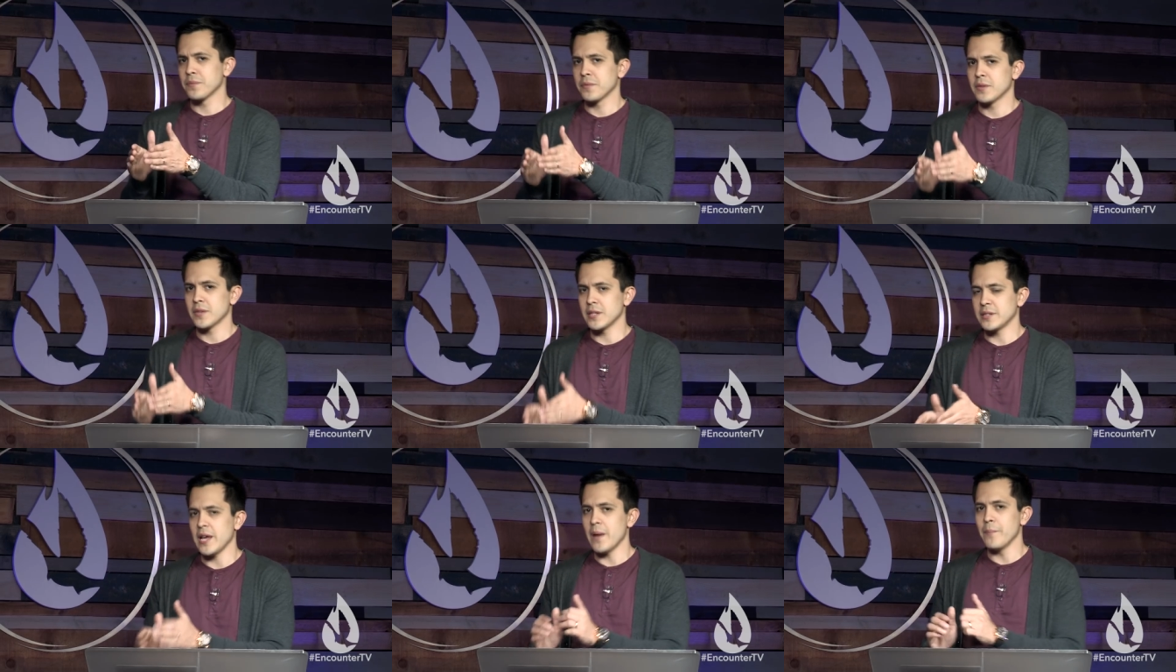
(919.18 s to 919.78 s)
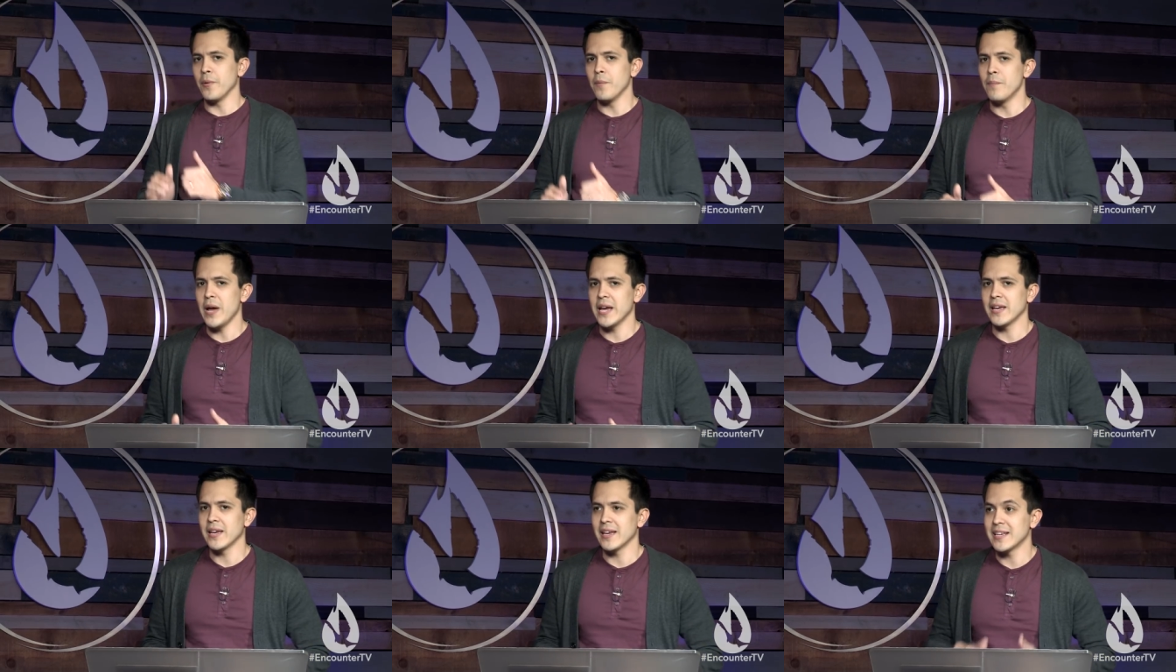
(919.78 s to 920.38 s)
the temple
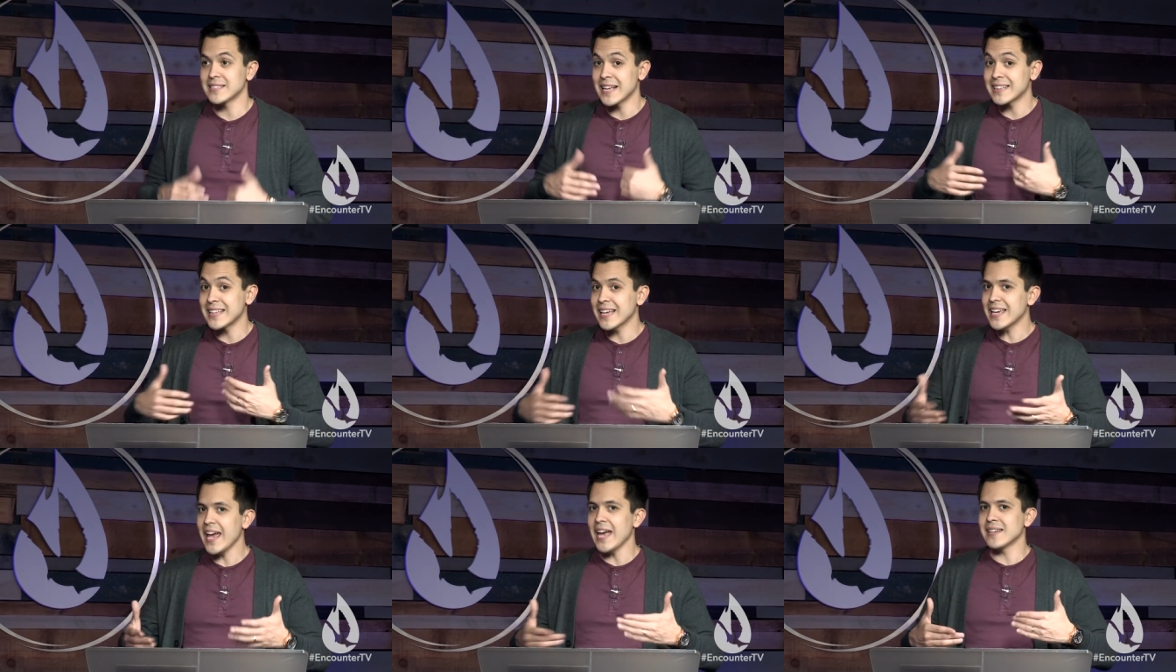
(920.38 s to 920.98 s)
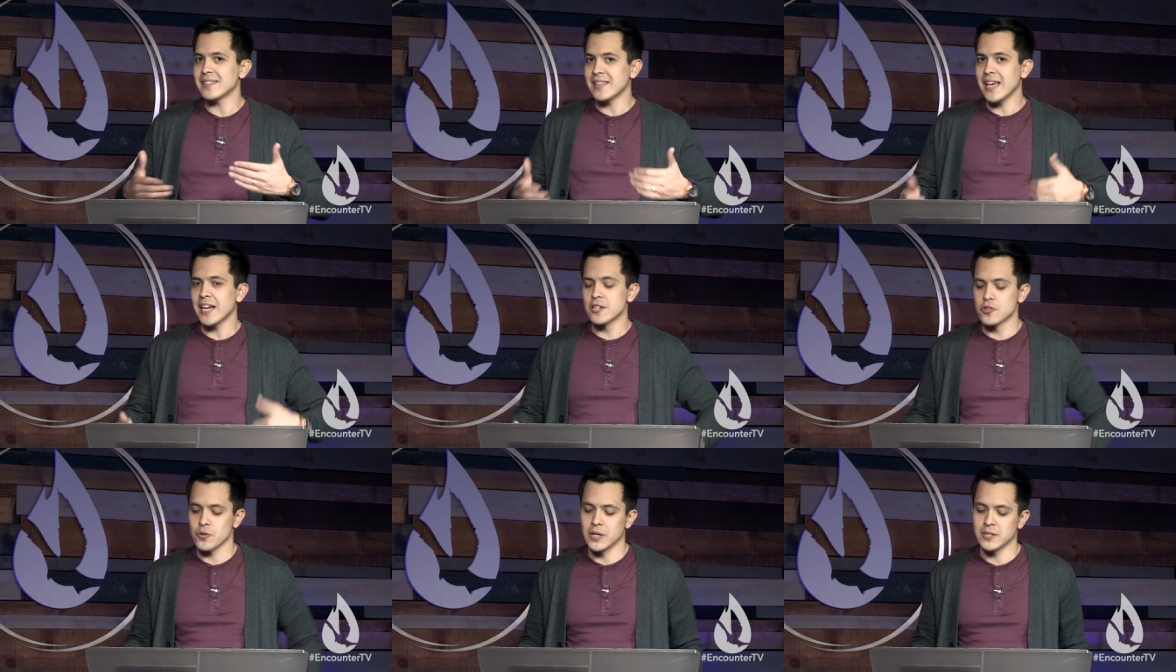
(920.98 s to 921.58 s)
begging, he's at the gate, the
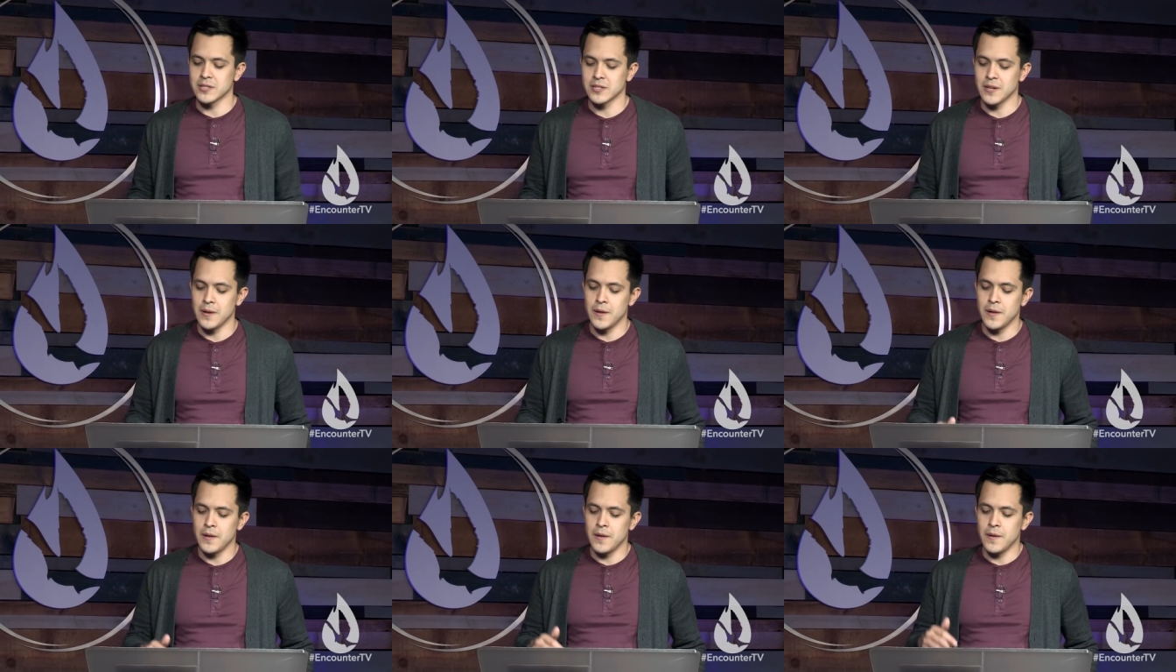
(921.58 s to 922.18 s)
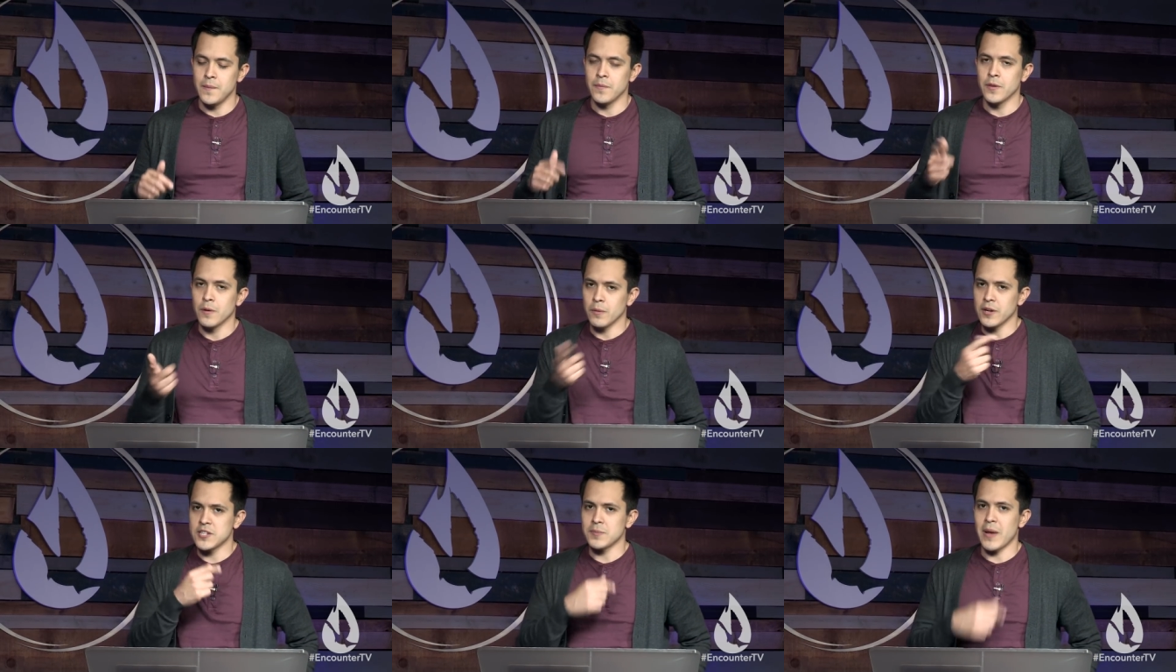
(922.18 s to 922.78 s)
entrance.
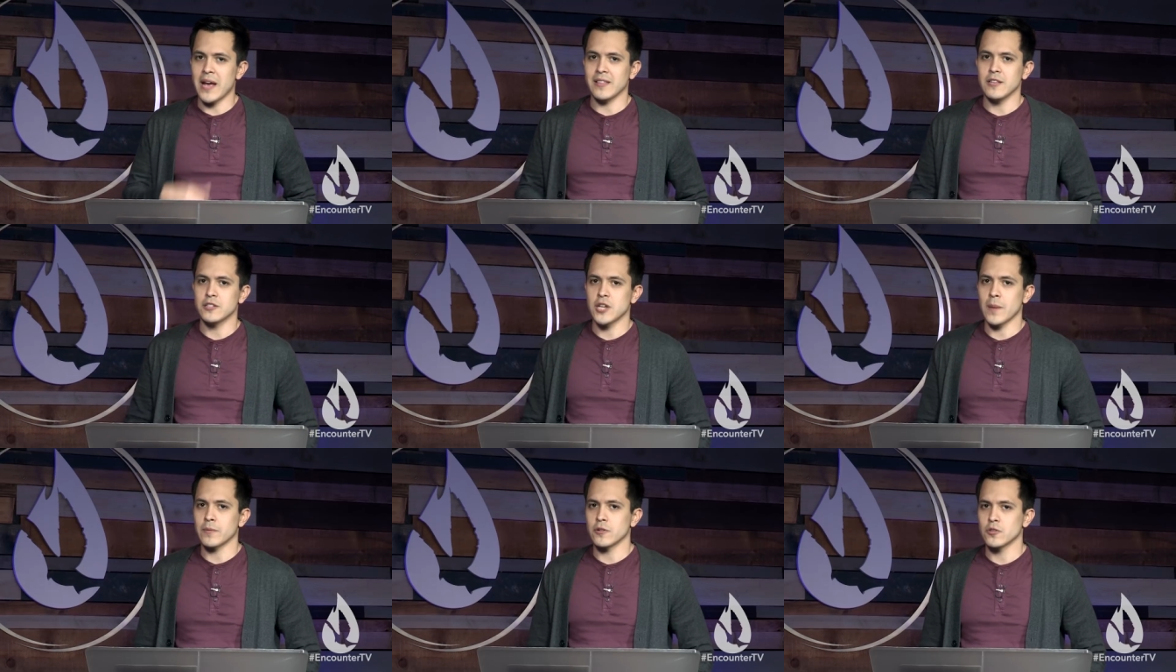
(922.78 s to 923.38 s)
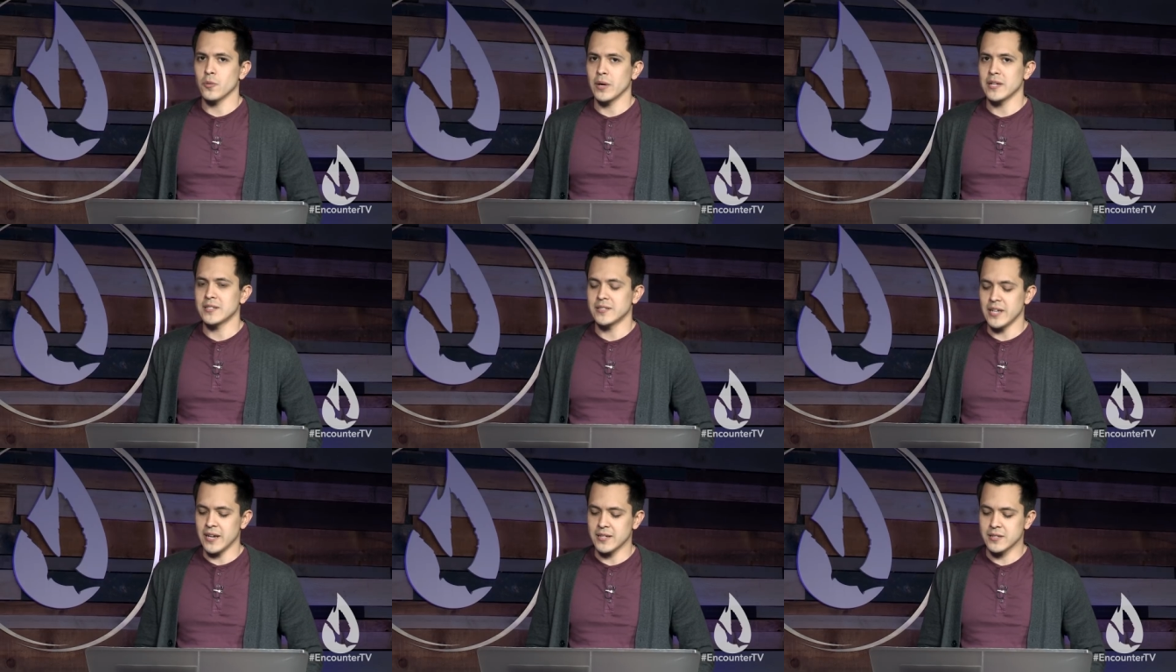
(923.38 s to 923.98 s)
What does Matthew chapter
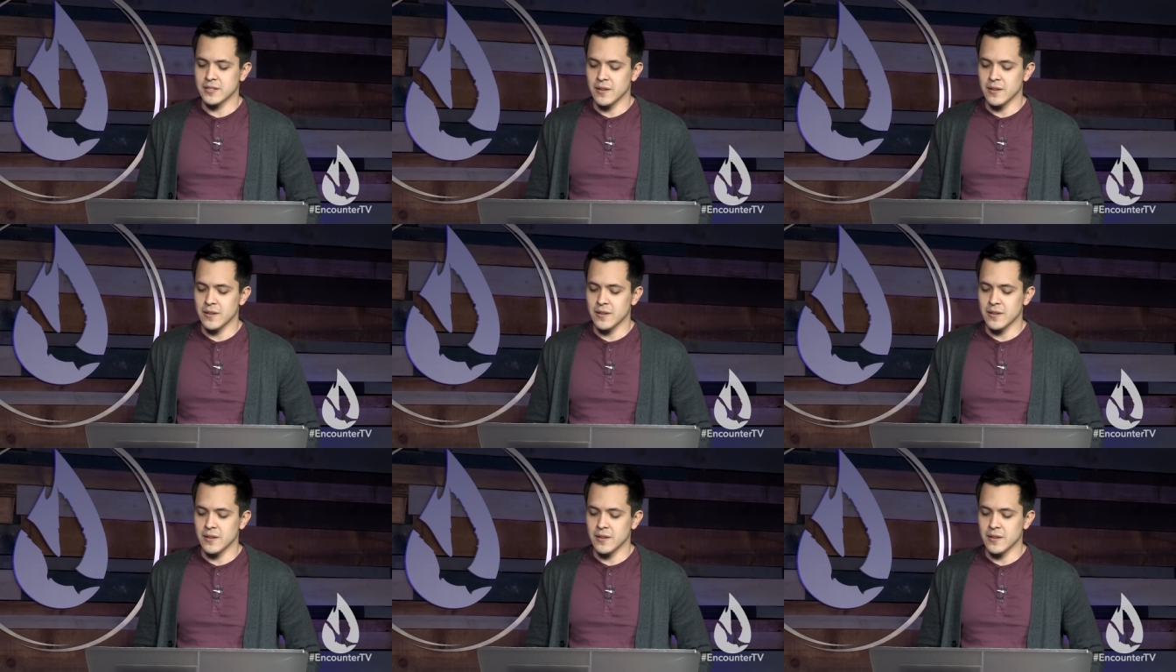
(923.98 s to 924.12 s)
26,